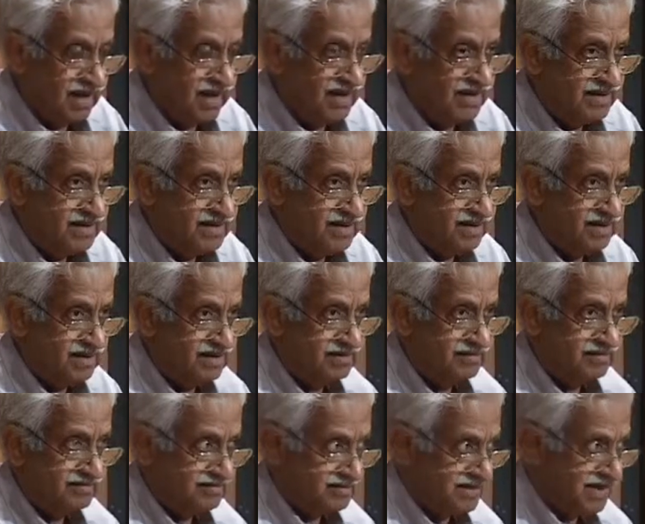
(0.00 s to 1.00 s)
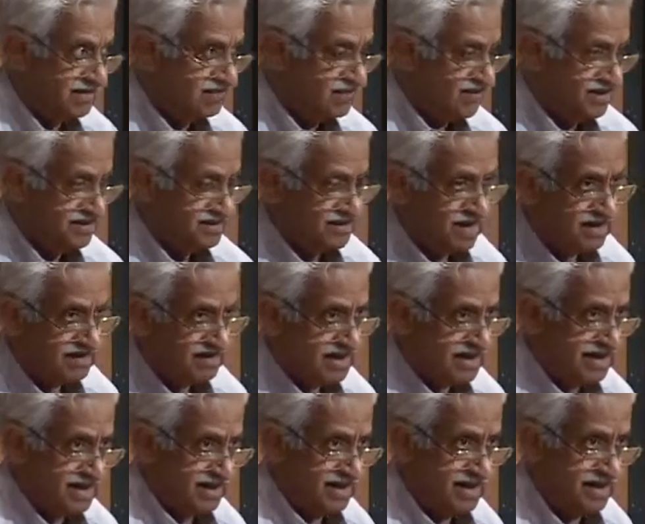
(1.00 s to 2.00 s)
And then we saw
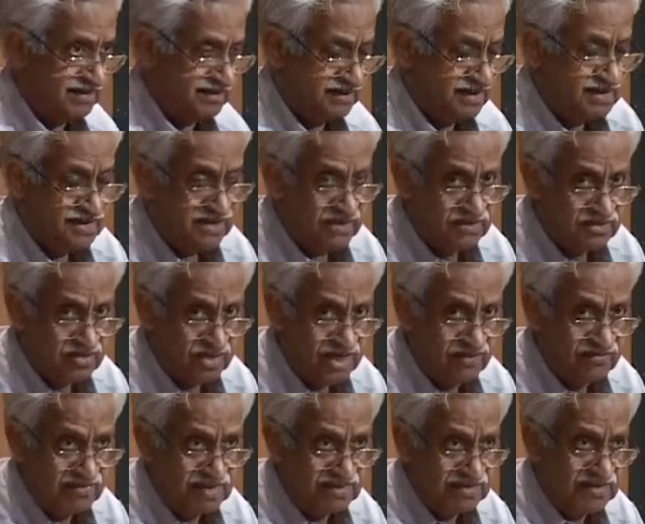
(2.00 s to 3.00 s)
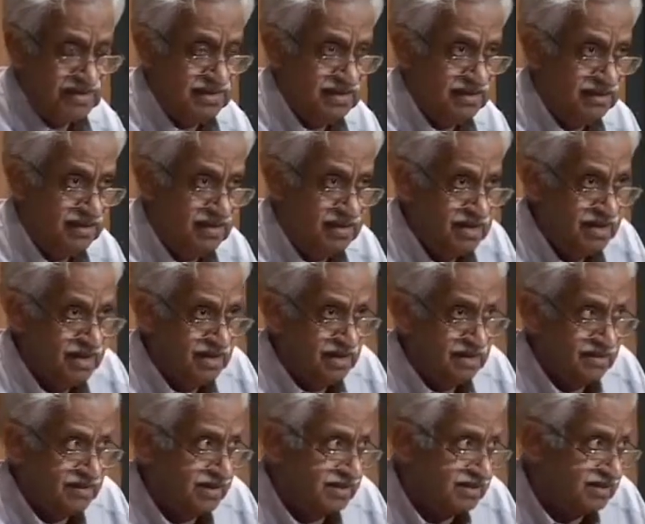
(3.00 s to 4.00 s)
the entire thing, and today we see
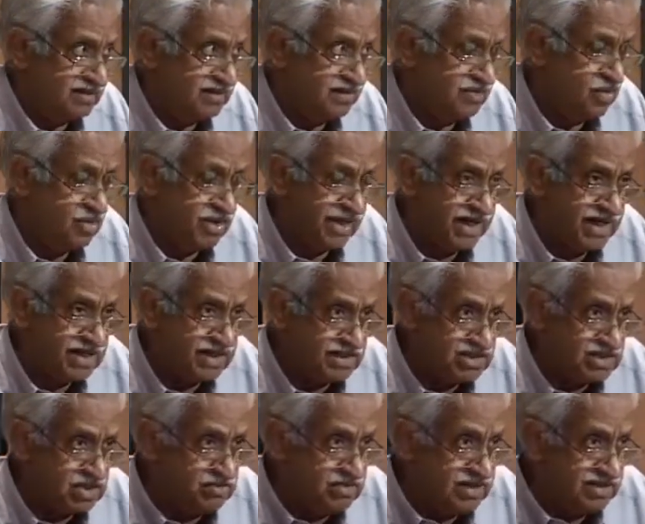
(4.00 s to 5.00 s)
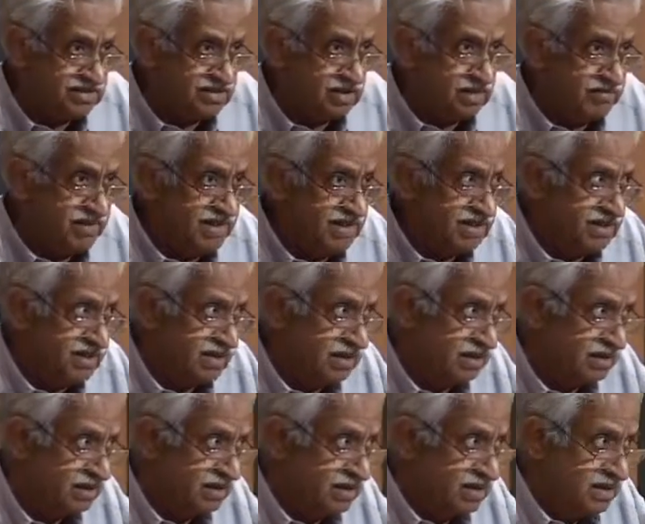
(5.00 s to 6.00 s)
that no great achievements have
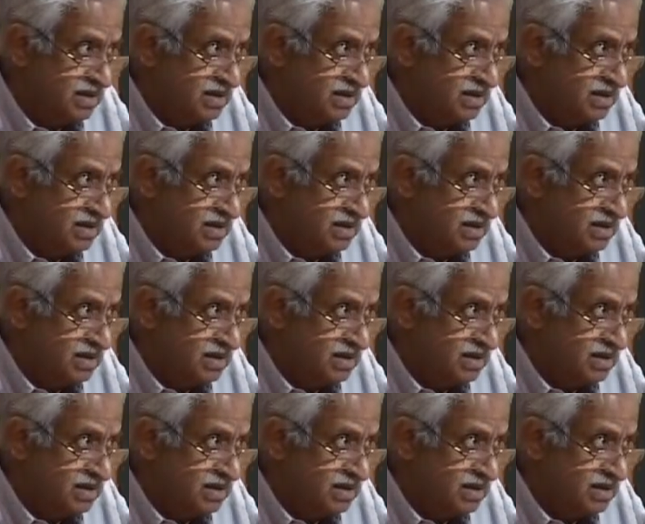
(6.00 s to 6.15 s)
been